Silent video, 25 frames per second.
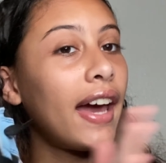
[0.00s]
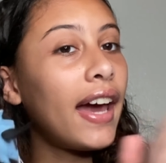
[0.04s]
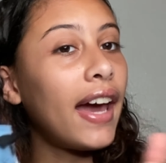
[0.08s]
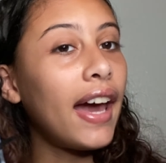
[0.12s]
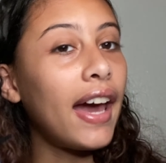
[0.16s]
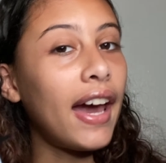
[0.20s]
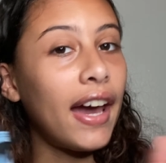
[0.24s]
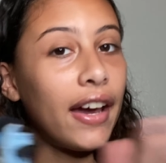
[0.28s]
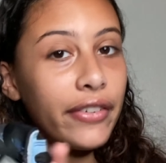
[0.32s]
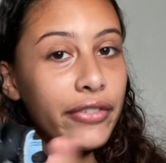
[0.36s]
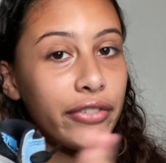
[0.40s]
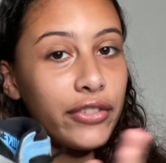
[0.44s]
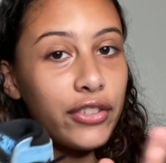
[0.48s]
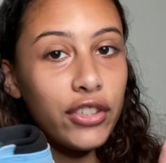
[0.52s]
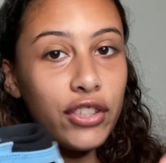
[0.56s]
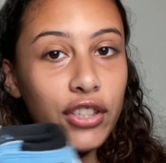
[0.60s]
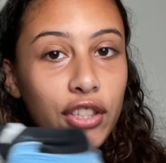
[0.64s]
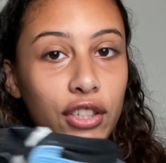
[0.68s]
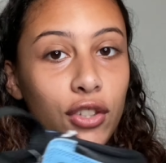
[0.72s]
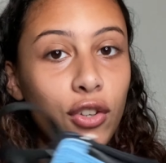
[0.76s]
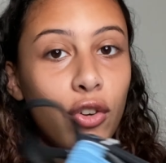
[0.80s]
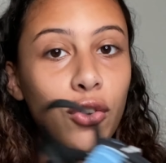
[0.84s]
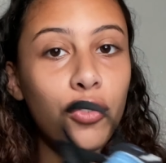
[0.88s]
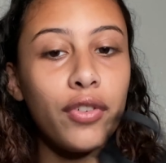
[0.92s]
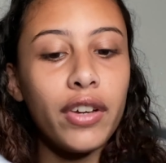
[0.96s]
after
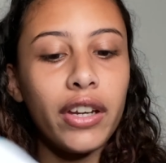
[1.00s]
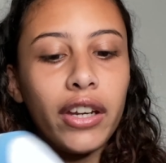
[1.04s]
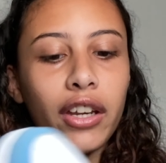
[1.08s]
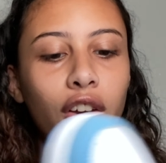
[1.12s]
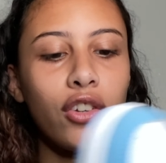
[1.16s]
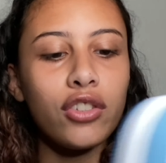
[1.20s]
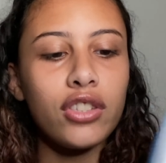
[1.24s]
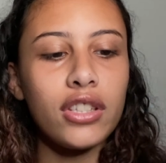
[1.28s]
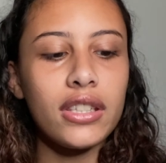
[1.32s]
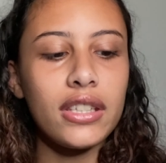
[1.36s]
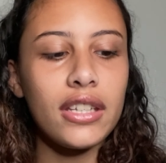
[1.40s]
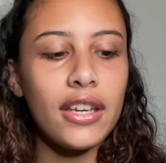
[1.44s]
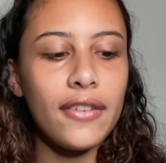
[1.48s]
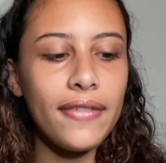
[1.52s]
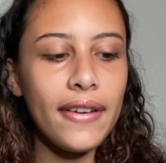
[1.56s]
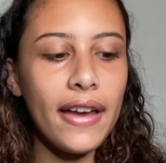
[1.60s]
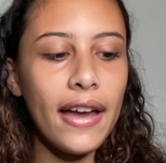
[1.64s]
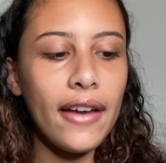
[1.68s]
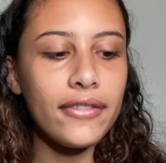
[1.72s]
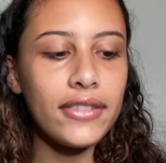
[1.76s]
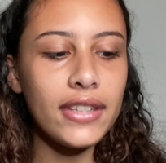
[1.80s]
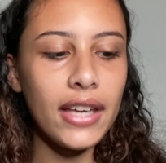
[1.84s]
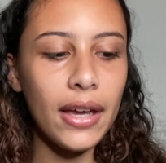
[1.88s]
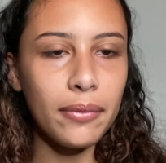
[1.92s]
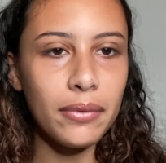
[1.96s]
this whole video to see if I
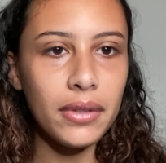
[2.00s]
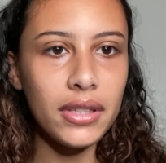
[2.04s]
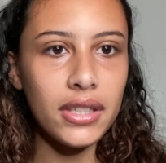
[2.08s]
have time to